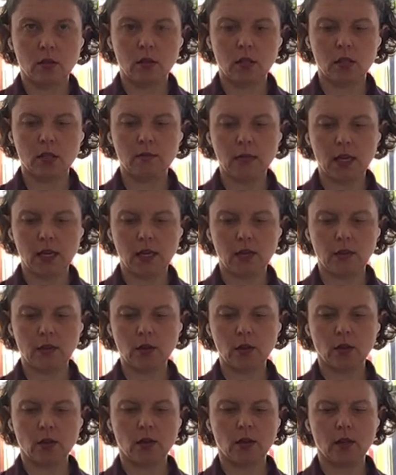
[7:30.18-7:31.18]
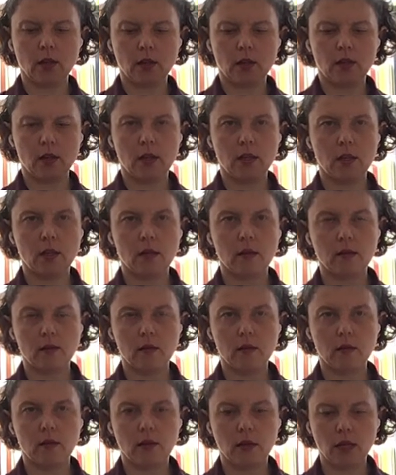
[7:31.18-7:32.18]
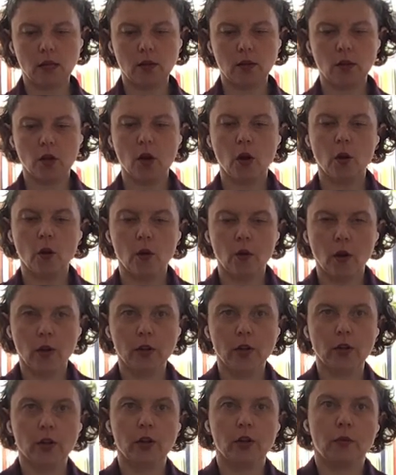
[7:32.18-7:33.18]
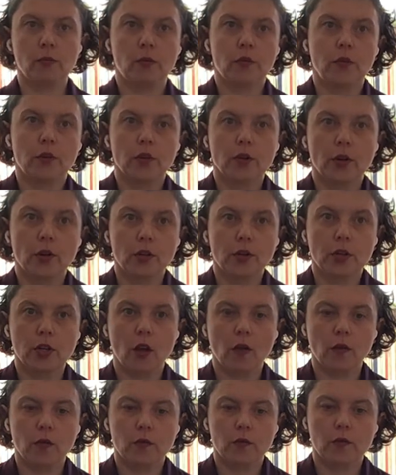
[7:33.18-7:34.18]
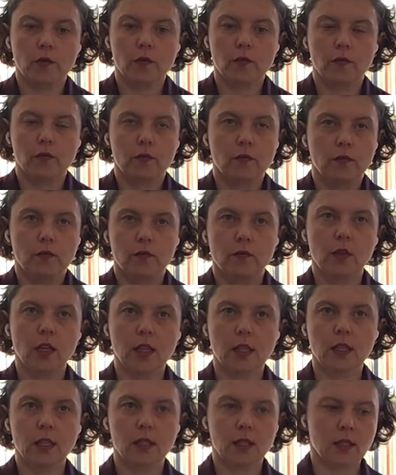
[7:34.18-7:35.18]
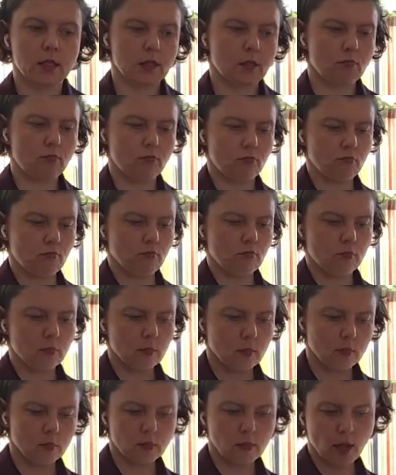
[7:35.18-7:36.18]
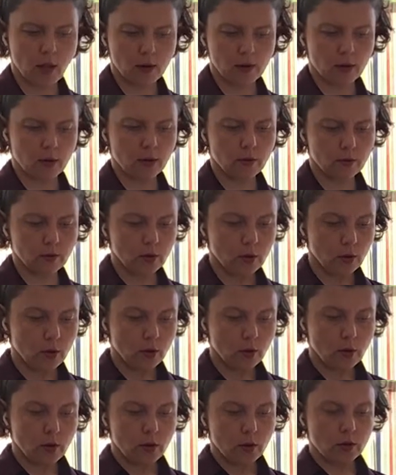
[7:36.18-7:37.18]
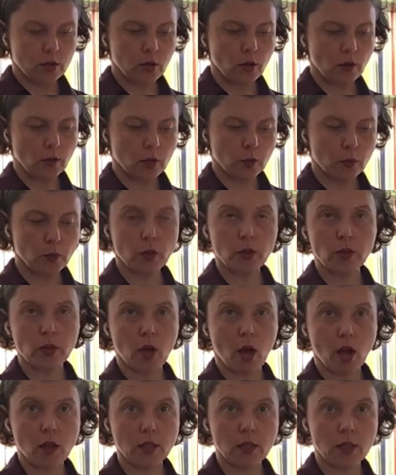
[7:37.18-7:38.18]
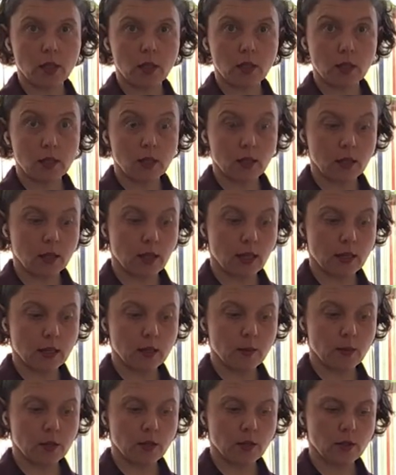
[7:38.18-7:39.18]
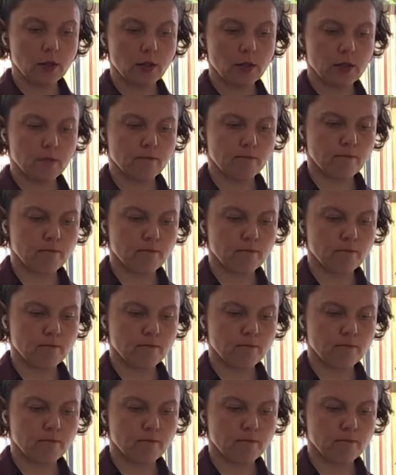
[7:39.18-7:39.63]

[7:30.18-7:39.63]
to make it so that it can go on your refrigerator shelf like this. I don't know. So there's pros and cons to the lettuce spinners.